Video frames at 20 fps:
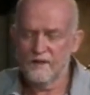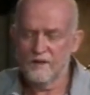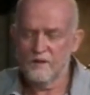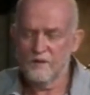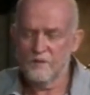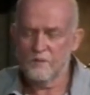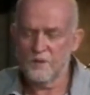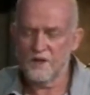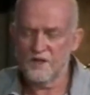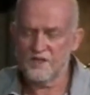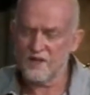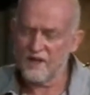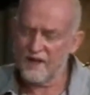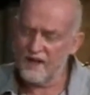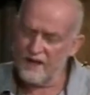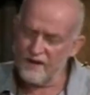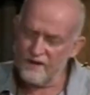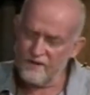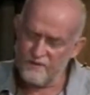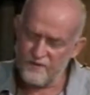But it's a
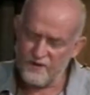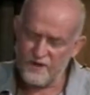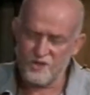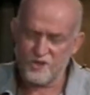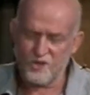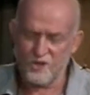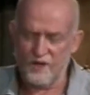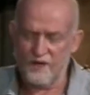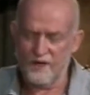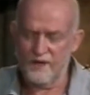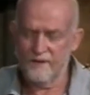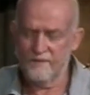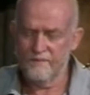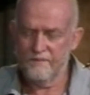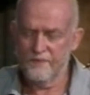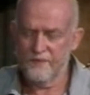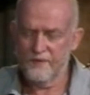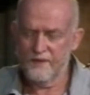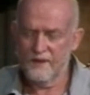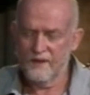land of victory.
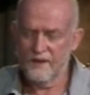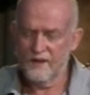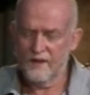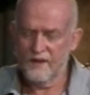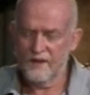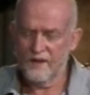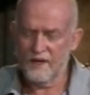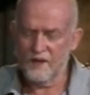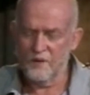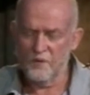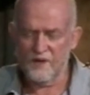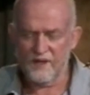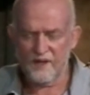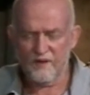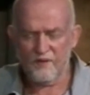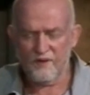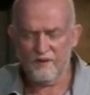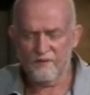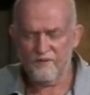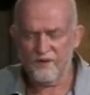And with
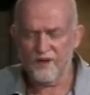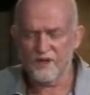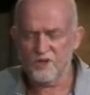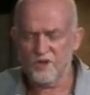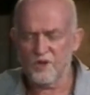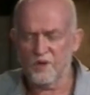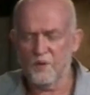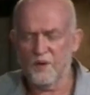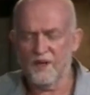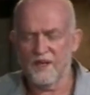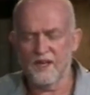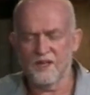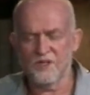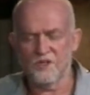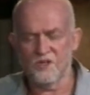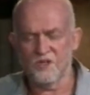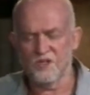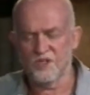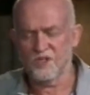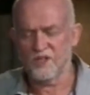every victory, we get
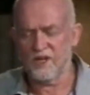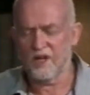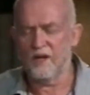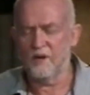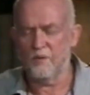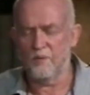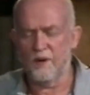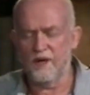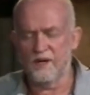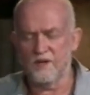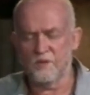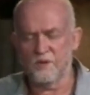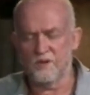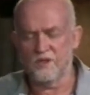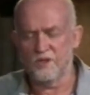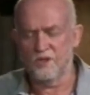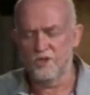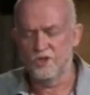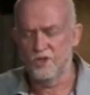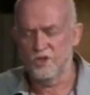to celebrate with
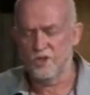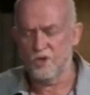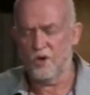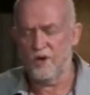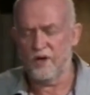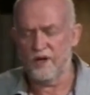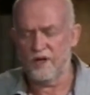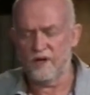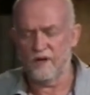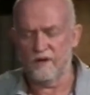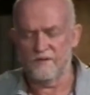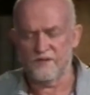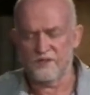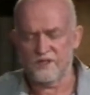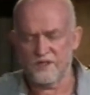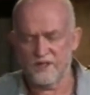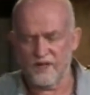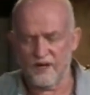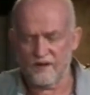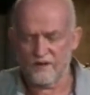the joy of
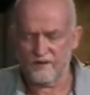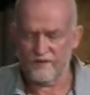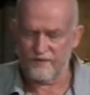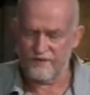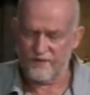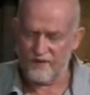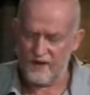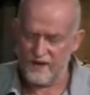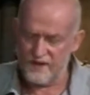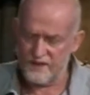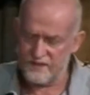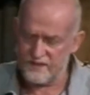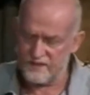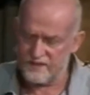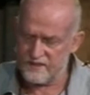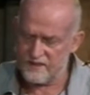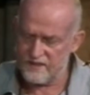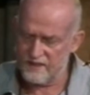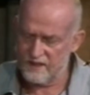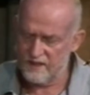sacrifice.
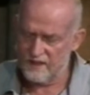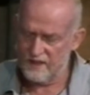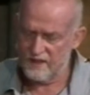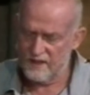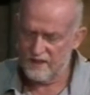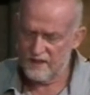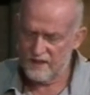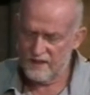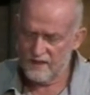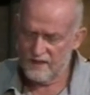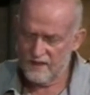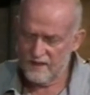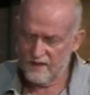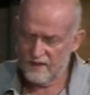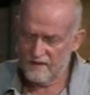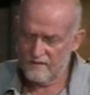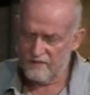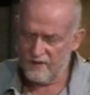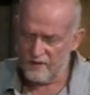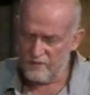
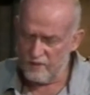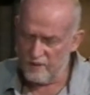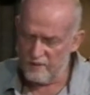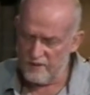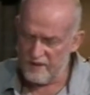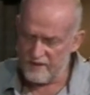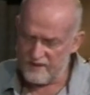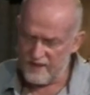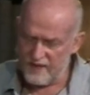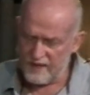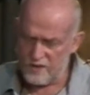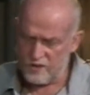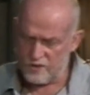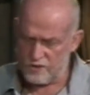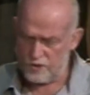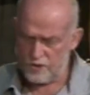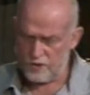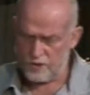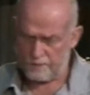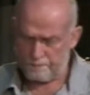Father, we want to thank you
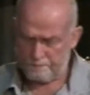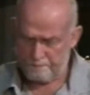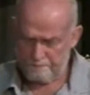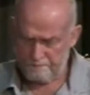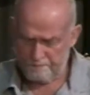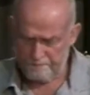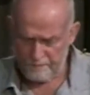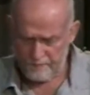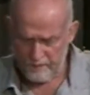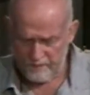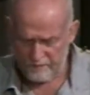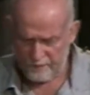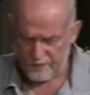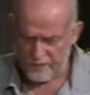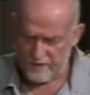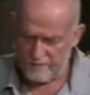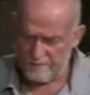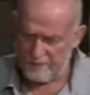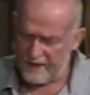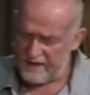too for
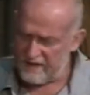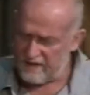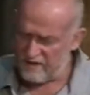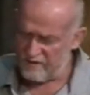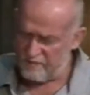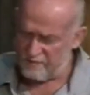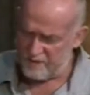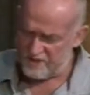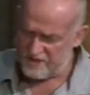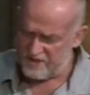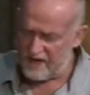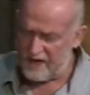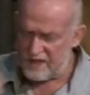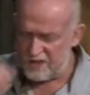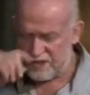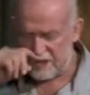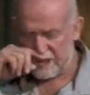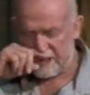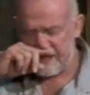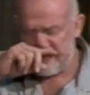the bucket of
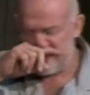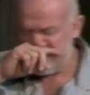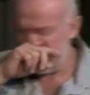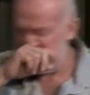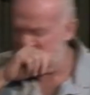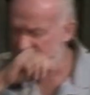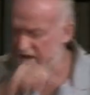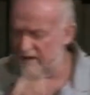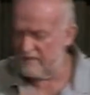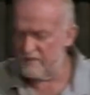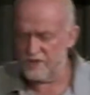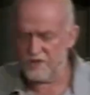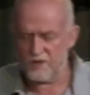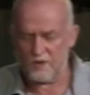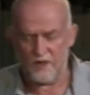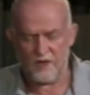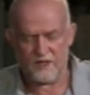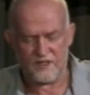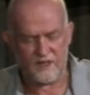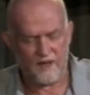potential that you've given
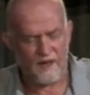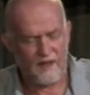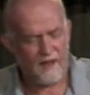to us.